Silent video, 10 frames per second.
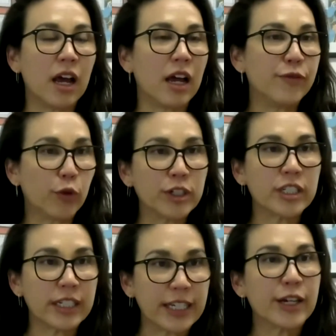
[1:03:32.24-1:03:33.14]

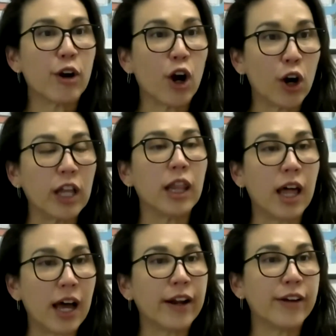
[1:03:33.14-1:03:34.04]
Unfortunately, there are a
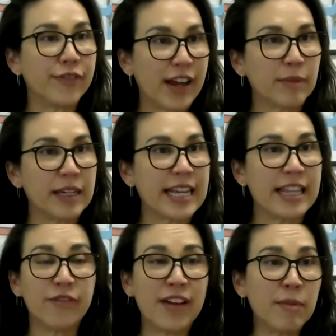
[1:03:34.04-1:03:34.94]
lot of families, and
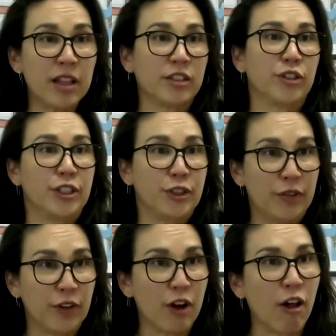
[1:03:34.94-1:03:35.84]
the family law attorneys don't
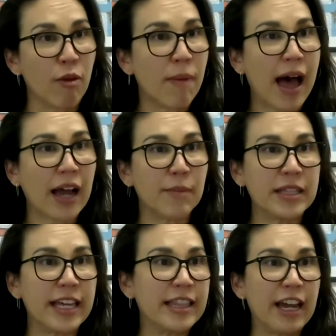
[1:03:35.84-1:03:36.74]
even call them back. I
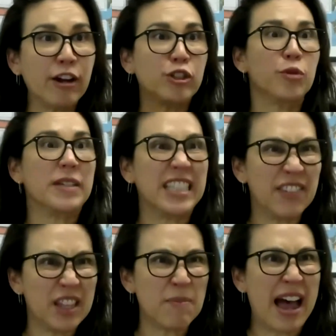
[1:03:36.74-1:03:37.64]
mean, they're too busy,
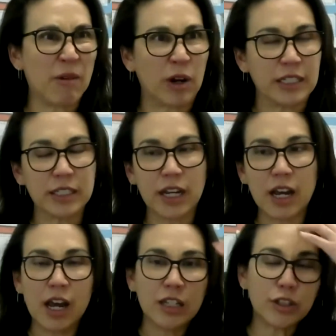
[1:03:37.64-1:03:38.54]
even the bad ones.
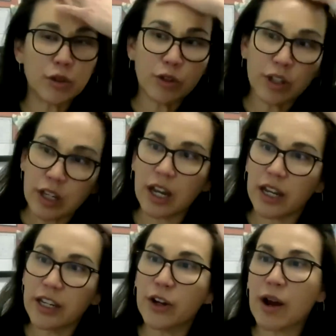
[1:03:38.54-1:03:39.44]
So,
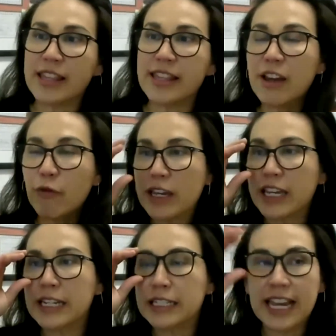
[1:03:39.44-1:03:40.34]
you know, I think if we
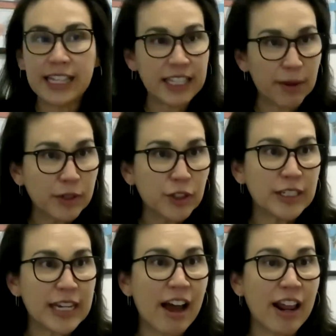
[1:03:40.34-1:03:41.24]
can take the temperature
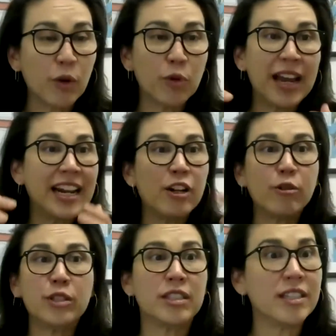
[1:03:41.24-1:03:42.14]
down and create a new
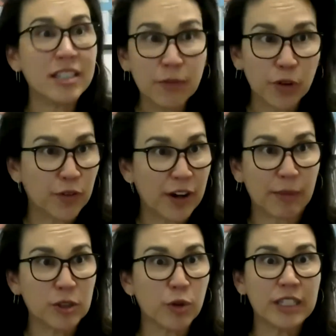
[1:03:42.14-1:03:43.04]
system for
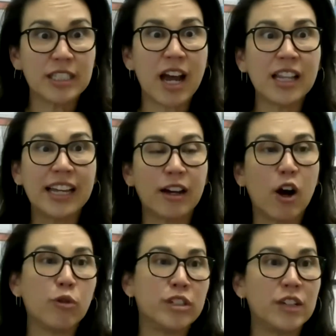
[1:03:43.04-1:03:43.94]
families where it's not like,
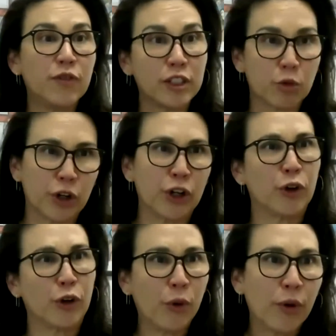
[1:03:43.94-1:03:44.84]
oh, the default's we're going to go
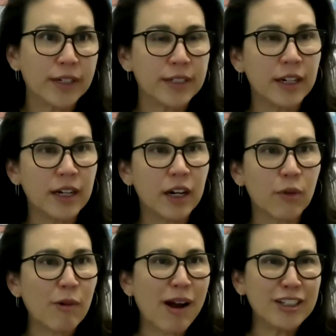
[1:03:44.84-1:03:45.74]
to court,
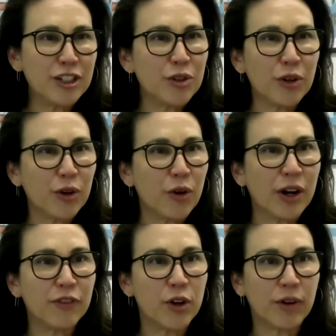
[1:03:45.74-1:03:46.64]
right? Why should you go to court
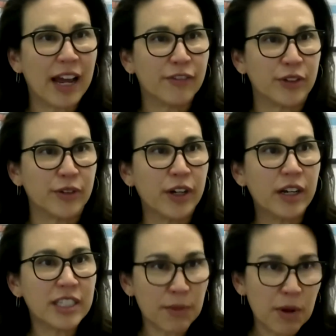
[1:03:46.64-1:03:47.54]
if you don't have to?
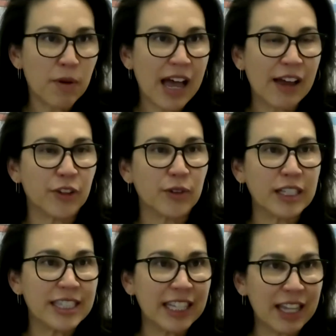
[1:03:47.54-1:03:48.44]
Some people have to.
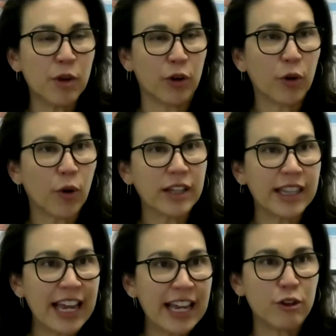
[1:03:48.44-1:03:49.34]
Let them go to court.
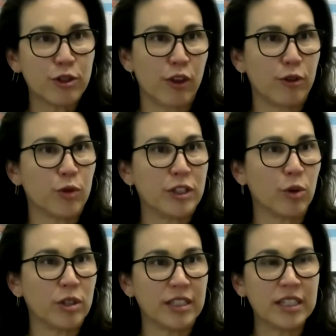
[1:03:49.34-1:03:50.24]
They can use all those
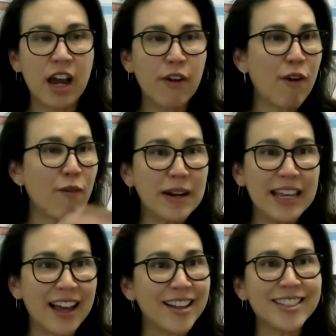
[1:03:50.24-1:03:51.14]
resources. For everybody
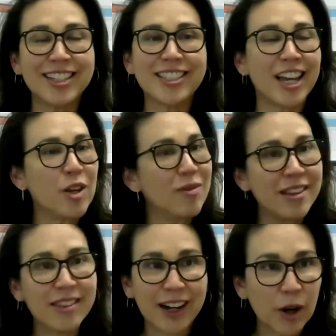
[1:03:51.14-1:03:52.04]
else, let's get you into
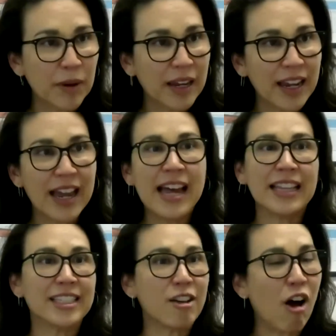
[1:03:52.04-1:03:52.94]
therapy.
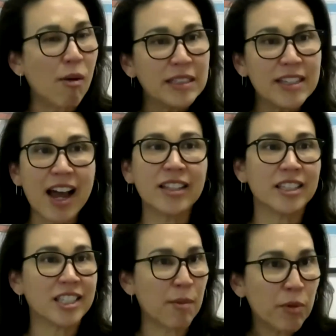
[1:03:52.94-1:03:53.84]
Let's calm it down.
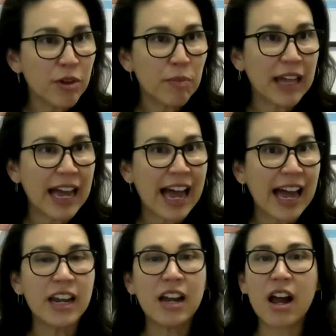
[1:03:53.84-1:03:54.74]
Let's come up with a
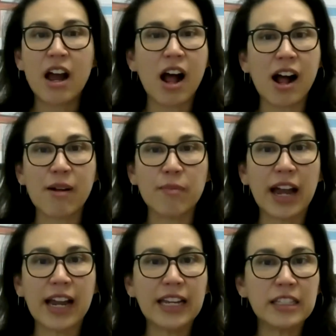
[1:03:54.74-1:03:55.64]
plan.
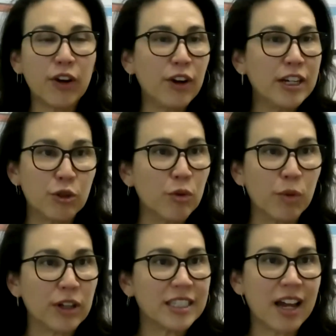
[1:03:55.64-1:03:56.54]
It's very
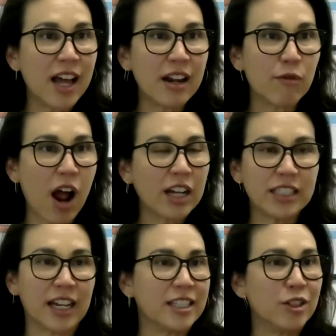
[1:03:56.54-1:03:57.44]
doable. It's not rocket
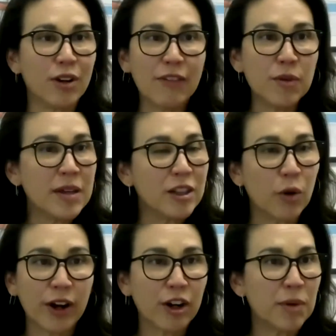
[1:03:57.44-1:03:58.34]
science. You don't have to be a
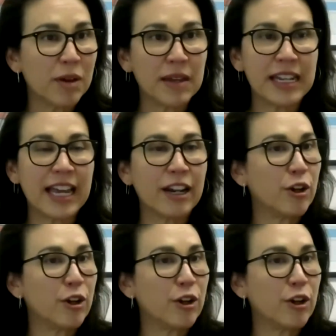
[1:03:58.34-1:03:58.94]
lawyer to be a mediator.